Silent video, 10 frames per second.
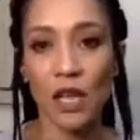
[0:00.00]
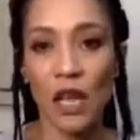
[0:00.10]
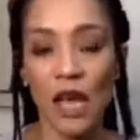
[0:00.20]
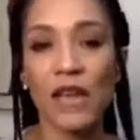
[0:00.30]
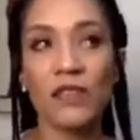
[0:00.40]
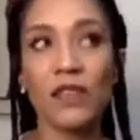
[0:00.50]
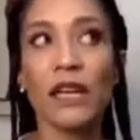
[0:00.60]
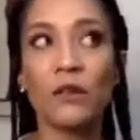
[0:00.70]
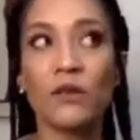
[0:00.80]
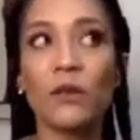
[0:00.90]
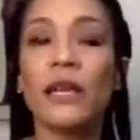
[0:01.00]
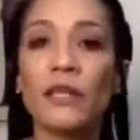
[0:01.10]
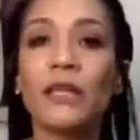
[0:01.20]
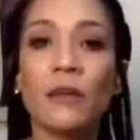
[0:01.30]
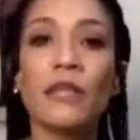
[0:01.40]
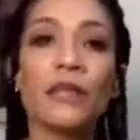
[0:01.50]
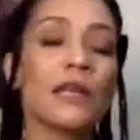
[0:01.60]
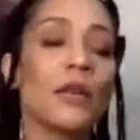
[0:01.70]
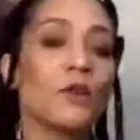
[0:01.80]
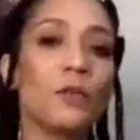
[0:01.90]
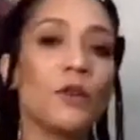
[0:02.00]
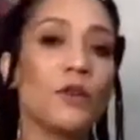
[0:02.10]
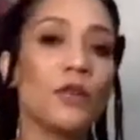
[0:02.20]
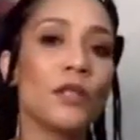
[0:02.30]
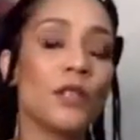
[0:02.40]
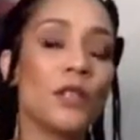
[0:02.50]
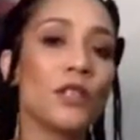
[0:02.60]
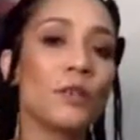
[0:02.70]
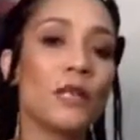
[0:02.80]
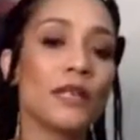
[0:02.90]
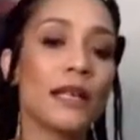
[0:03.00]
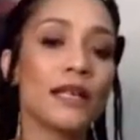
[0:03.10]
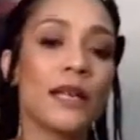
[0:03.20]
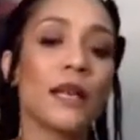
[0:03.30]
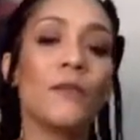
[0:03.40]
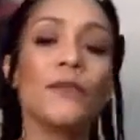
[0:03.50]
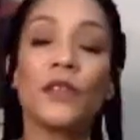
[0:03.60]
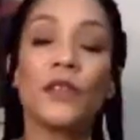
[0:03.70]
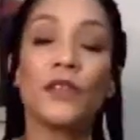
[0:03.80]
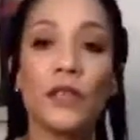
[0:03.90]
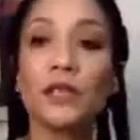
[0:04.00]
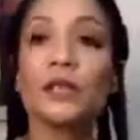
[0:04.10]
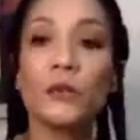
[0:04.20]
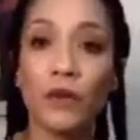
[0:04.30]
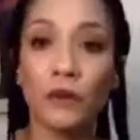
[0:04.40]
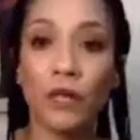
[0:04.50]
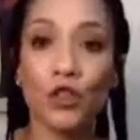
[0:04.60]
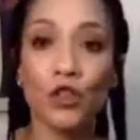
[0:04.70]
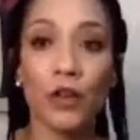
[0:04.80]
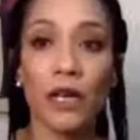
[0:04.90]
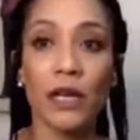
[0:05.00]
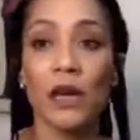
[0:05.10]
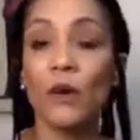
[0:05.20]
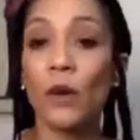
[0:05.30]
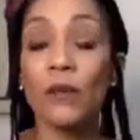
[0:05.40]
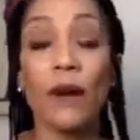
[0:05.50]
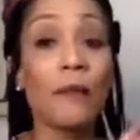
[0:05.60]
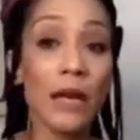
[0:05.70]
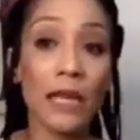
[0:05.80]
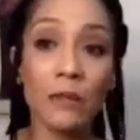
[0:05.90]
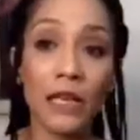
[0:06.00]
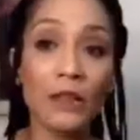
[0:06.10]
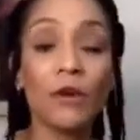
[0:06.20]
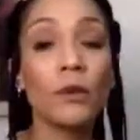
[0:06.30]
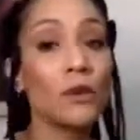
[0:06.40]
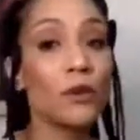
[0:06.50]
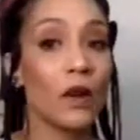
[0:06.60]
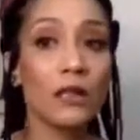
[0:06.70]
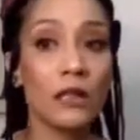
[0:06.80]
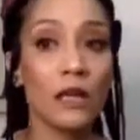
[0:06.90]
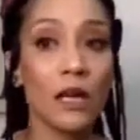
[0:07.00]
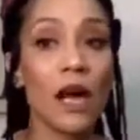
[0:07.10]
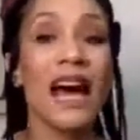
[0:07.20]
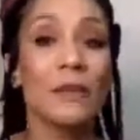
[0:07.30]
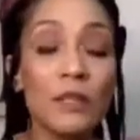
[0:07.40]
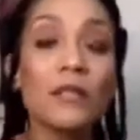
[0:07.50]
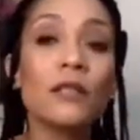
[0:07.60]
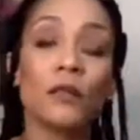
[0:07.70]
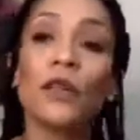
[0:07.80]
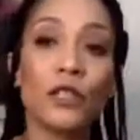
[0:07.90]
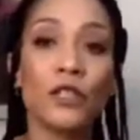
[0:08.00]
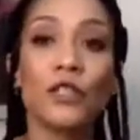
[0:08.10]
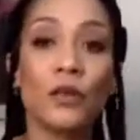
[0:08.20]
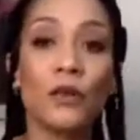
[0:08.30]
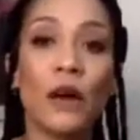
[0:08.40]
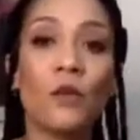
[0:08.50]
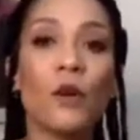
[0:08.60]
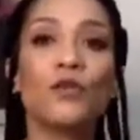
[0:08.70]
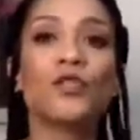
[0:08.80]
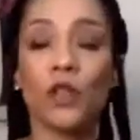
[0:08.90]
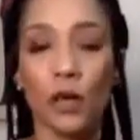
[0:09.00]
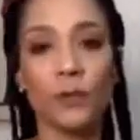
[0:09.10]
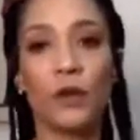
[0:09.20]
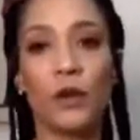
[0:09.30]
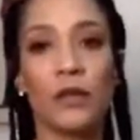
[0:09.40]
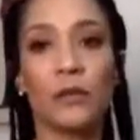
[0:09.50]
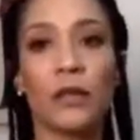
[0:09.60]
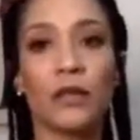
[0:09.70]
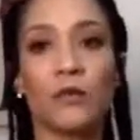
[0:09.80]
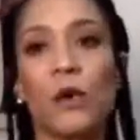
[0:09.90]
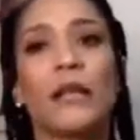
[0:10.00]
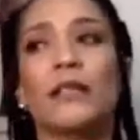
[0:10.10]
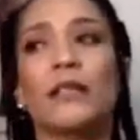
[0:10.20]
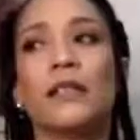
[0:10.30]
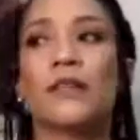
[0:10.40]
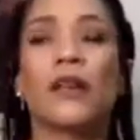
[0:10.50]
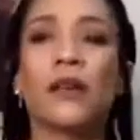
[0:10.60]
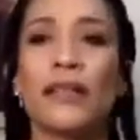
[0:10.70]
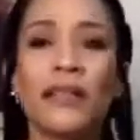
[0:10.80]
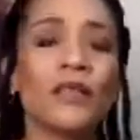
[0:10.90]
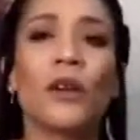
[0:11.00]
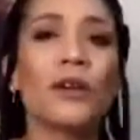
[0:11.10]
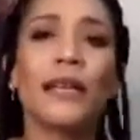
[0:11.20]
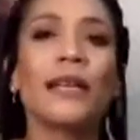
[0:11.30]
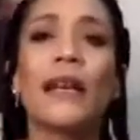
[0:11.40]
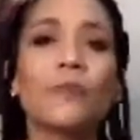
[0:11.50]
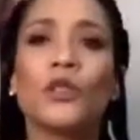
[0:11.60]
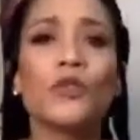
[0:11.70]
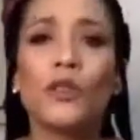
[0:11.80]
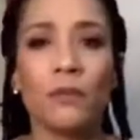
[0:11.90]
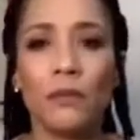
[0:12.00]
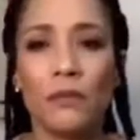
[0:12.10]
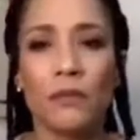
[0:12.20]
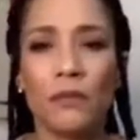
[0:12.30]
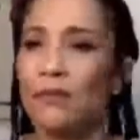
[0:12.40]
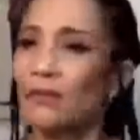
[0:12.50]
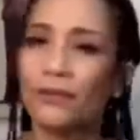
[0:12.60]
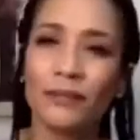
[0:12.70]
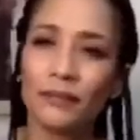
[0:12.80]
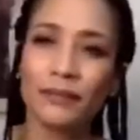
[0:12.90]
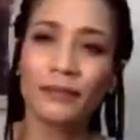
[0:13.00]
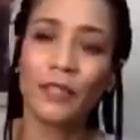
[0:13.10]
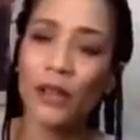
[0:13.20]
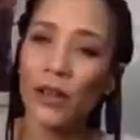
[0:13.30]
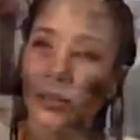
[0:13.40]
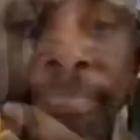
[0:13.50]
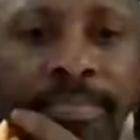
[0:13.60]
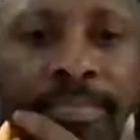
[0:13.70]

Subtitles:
And I think that was something that stuck with me all these years because, like I said, the things that bring me joy, whether I make money from it or not, I'm still going to do it. I won't stop doing it because, well, it's not an income stream, you know?